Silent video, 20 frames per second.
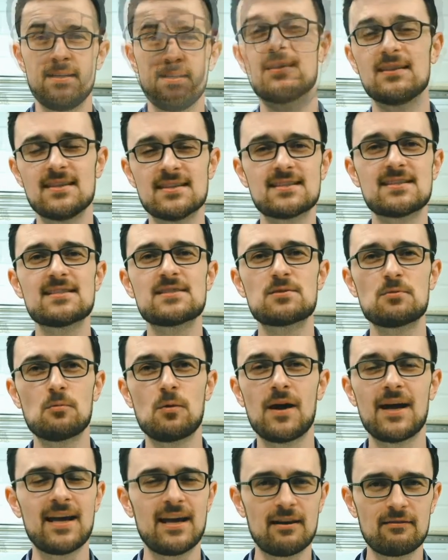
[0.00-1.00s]
This is
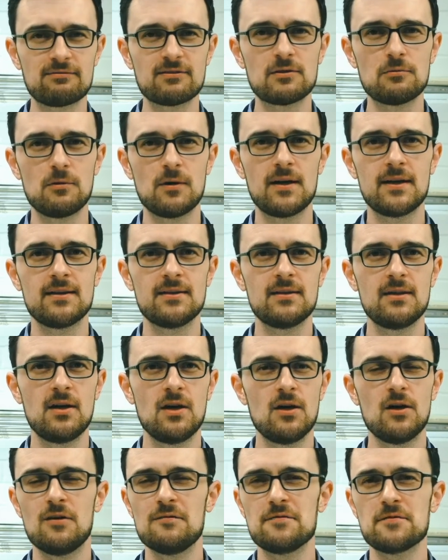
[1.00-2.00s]
why every one
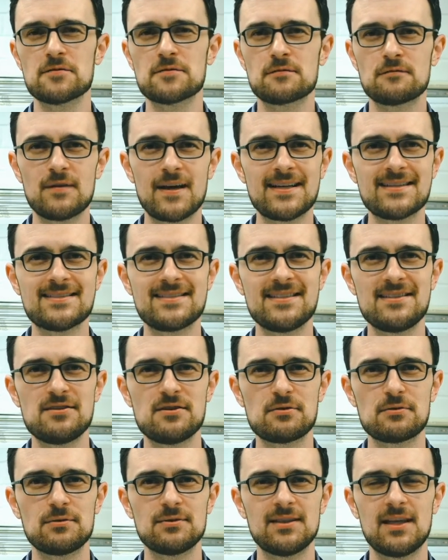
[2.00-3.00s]
of those fancy
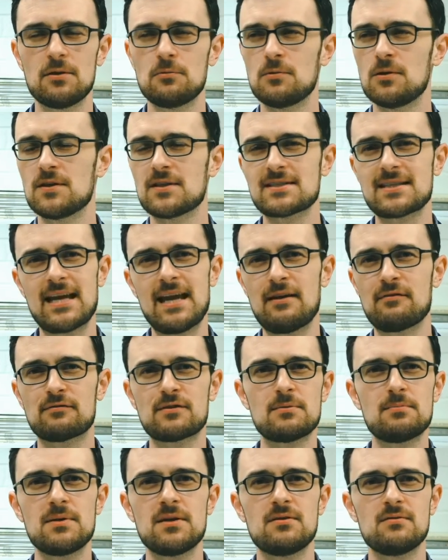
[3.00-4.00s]
neural networks, every
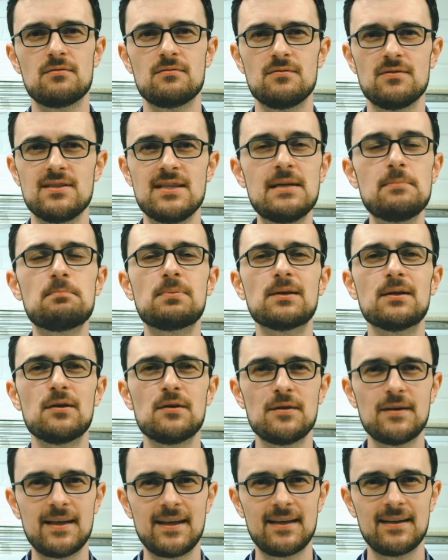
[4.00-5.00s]
bit of deep
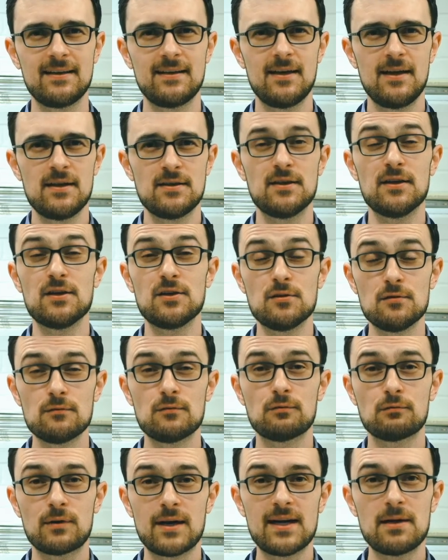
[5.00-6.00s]
learning that
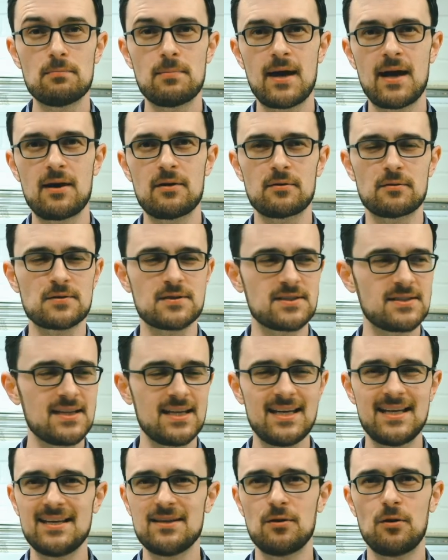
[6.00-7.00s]
you've read about or
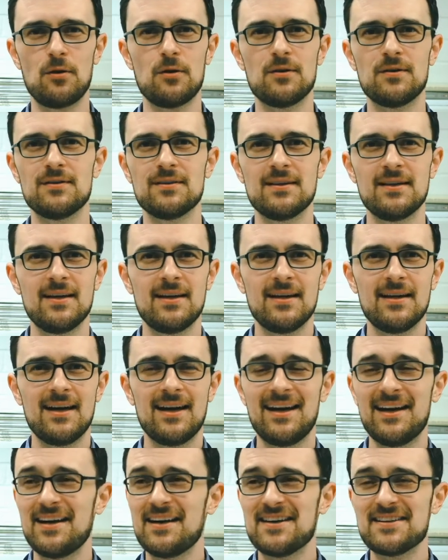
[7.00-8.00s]
seen on
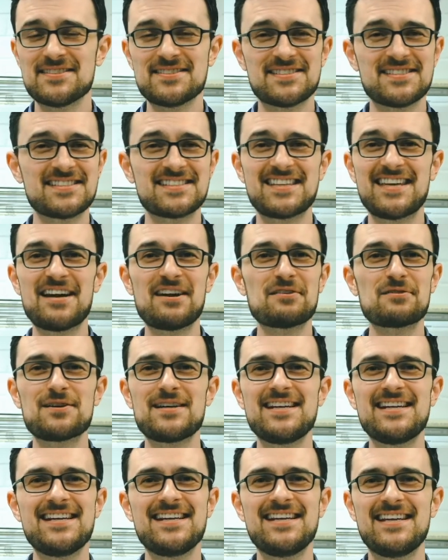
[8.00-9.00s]

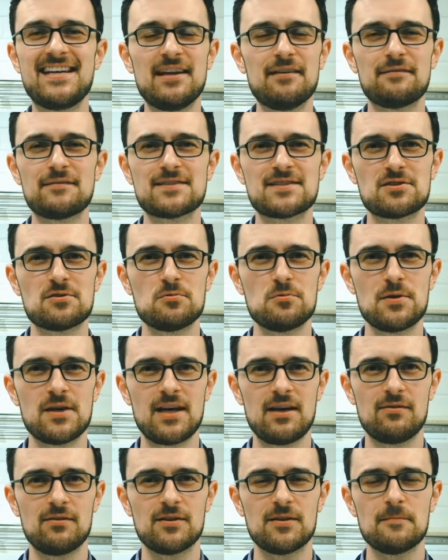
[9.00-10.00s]
scary GIFs or
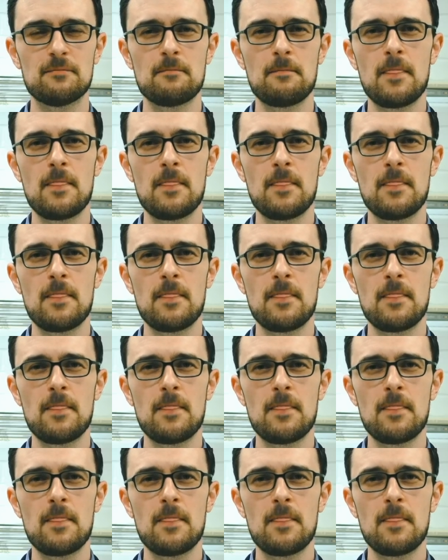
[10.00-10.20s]
whatever,